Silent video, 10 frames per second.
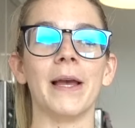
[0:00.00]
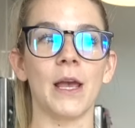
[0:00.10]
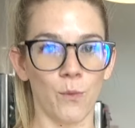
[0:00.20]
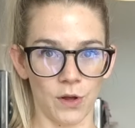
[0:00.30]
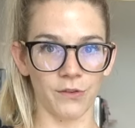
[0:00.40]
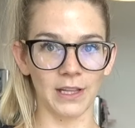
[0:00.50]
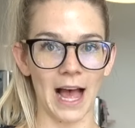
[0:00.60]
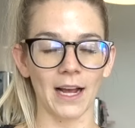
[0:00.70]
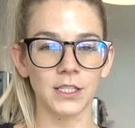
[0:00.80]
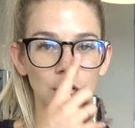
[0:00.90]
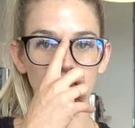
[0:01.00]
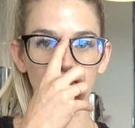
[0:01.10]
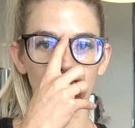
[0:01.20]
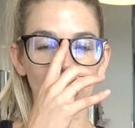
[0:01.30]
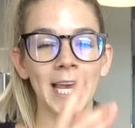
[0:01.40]
it will relax.
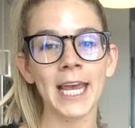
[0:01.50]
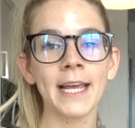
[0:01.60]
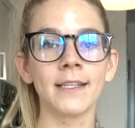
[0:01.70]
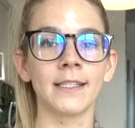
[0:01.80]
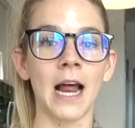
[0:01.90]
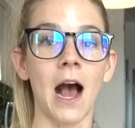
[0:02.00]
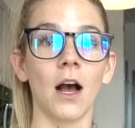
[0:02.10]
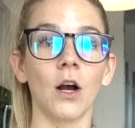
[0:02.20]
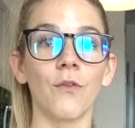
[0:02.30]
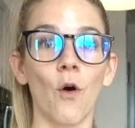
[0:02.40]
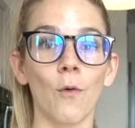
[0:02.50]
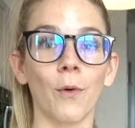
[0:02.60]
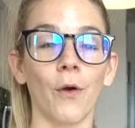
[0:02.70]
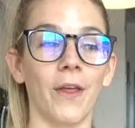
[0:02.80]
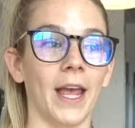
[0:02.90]
So the key is not foam
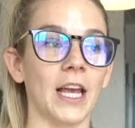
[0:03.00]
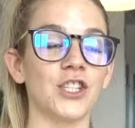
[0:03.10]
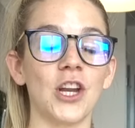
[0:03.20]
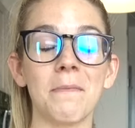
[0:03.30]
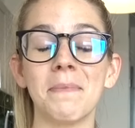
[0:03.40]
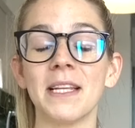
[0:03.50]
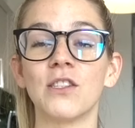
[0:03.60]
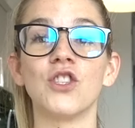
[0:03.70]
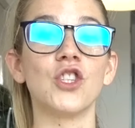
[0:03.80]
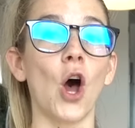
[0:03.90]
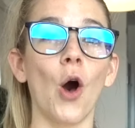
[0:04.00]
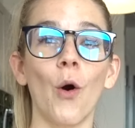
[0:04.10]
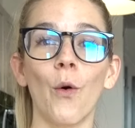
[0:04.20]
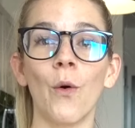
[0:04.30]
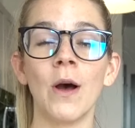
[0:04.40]
rolling. It shouldn't be
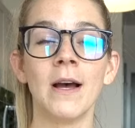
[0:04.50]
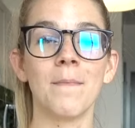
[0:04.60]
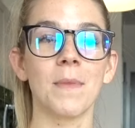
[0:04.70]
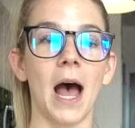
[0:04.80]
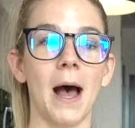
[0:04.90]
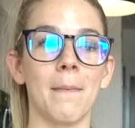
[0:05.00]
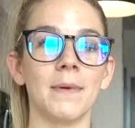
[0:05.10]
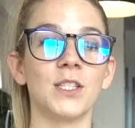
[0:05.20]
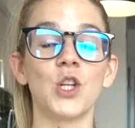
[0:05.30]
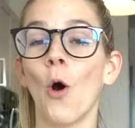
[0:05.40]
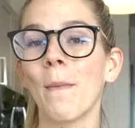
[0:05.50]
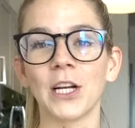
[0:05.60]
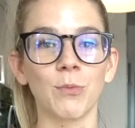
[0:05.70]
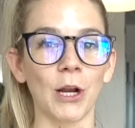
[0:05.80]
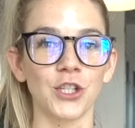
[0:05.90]
so
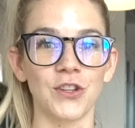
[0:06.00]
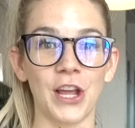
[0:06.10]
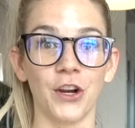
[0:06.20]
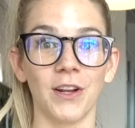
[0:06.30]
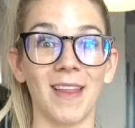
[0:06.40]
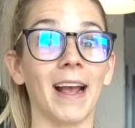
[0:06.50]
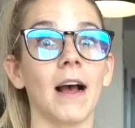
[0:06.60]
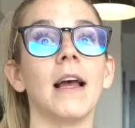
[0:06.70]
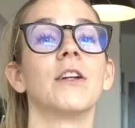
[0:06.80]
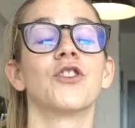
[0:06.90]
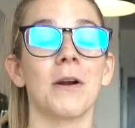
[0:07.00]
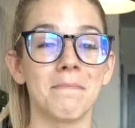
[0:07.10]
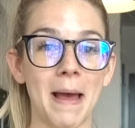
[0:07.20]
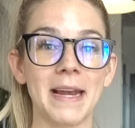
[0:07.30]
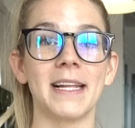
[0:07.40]
much pressure that you're in like
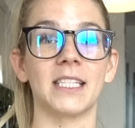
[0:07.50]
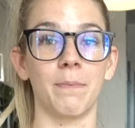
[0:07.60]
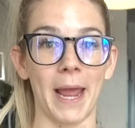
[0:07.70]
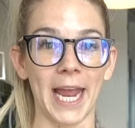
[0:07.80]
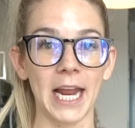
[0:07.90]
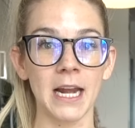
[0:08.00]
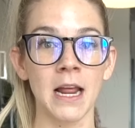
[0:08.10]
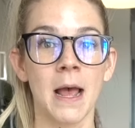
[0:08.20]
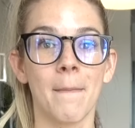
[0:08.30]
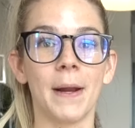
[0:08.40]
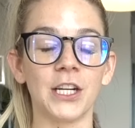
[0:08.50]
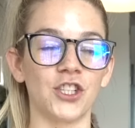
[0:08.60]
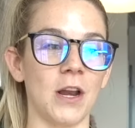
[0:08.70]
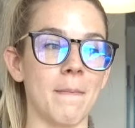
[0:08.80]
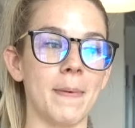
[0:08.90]
tremendous pain, but it
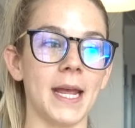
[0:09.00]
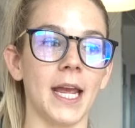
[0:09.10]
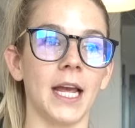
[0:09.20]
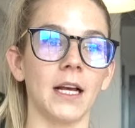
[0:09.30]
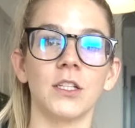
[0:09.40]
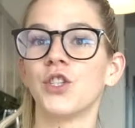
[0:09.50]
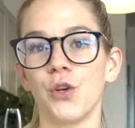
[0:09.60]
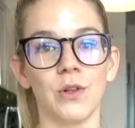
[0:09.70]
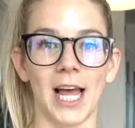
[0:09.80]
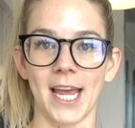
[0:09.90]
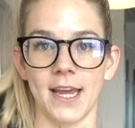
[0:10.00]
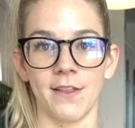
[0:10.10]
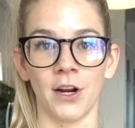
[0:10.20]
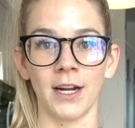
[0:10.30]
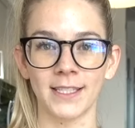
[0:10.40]
shouldn't be too light
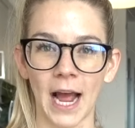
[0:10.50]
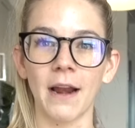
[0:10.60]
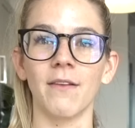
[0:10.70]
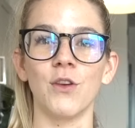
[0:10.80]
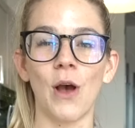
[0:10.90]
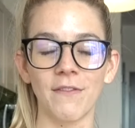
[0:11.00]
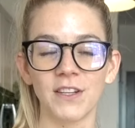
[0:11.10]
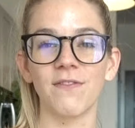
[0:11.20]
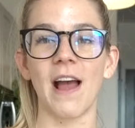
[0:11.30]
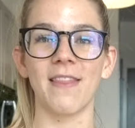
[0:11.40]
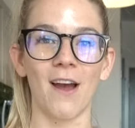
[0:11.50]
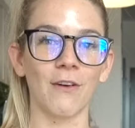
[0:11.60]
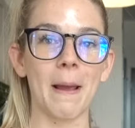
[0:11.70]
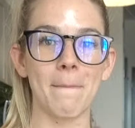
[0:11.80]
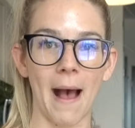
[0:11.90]
either. You have to find that
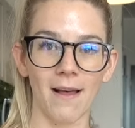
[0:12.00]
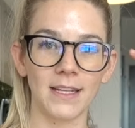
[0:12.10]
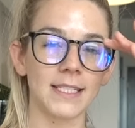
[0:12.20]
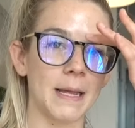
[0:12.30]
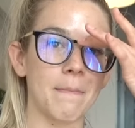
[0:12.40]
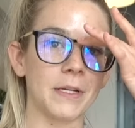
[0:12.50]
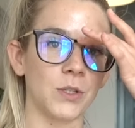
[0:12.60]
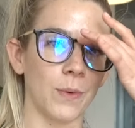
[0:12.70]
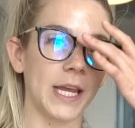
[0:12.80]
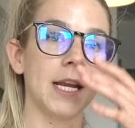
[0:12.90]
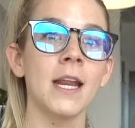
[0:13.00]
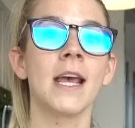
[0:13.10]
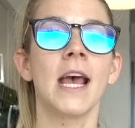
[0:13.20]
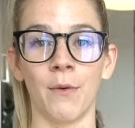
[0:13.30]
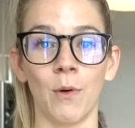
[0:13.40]
right balance in between,
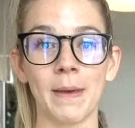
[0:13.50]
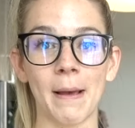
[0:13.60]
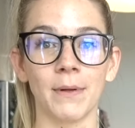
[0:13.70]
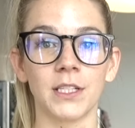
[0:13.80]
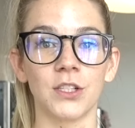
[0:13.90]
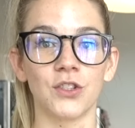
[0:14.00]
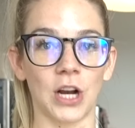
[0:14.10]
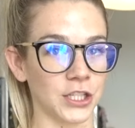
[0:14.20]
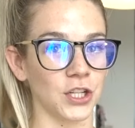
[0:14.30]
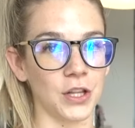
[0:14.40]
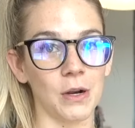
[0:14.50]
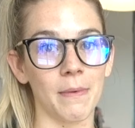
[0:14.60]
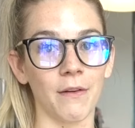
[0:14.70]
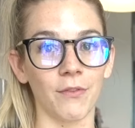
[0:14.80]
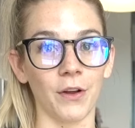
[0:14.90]
and we'll be able to stretch a little
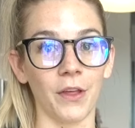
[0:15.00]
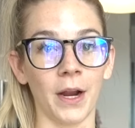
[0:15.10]
bit further.